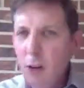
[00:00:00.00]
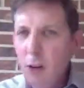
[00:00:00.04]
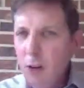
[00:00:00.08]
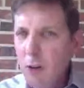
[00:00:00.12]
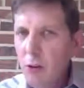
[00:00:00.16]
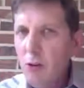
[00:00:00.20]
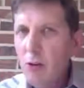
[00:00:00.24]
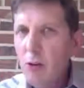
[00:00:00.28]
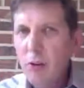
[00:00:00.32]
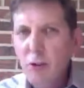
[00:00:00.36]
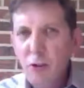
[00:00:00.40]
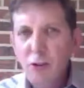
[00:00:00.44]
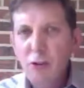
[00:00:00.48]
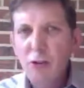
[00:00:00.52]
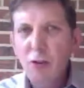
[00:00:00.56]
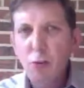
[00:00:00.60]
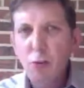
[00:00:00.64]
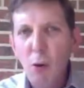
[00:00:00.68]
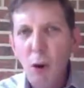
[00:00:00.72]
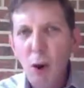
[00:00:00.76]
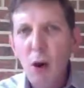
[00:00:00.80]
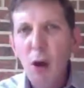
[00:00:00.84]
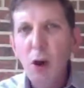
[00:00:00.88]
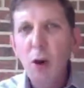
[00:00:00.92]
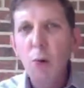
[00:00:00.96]
good,
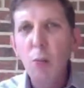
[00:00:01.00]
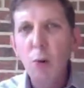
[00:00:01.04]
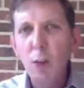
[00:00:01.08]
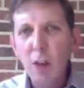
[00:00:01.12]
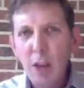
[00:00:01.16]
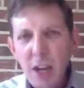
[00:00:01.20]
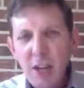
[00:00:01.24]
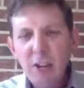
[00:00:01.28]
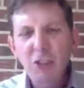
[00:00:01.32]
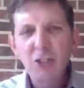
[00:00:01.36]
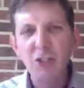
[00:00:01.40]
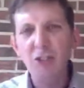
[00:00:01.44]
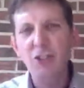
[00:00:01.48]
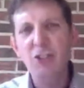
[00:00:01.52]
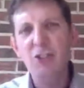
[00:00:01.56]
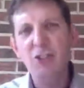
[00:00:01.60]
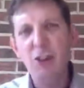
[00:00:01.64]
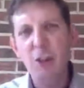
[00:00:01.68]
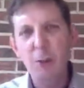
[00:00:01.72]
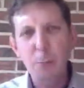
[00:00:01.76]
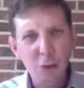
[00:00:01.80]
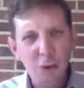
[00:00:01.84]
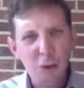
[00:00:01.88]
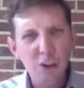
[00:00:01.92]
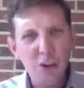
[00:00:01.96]
strong
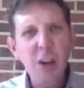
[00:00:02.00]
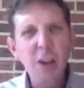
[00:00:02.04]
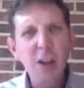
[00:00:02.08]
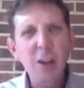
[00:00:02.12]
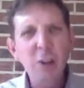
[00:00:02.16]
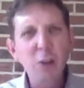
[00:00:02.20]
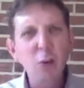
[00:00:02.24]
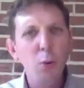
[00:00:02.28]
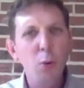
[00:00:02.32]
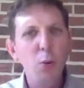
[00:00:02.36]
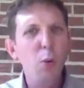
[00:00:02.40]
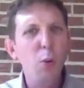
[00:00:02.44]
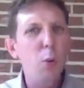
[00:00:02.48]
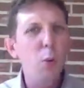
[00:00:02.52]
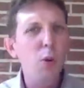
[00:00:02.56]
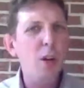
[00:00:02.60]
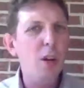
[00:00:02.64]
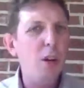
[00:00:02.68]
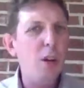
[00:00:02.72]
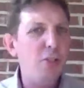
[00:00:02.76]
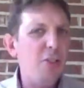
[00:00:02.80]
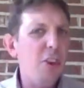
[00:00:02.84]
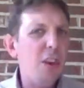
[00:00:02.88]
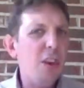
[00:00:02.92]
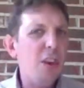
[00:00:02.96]
relationships in your
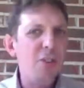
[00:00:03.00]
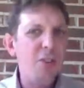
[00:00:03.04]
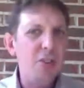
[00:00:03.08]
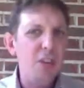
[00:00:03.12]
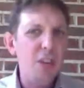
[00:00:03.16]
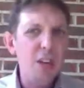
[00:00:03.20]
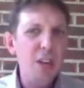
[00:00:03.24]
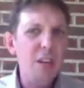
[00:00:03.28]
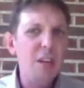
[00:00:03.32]
organization,